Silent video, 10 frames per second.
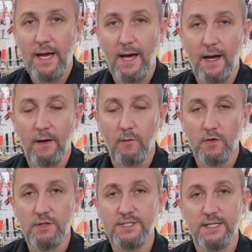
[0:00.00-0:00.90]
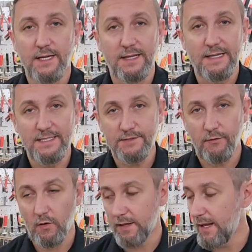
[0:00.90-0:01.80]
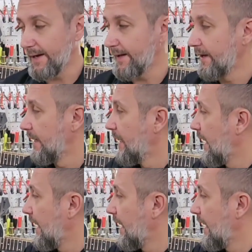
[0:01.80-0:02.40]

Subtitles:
We're originally a lease for a client,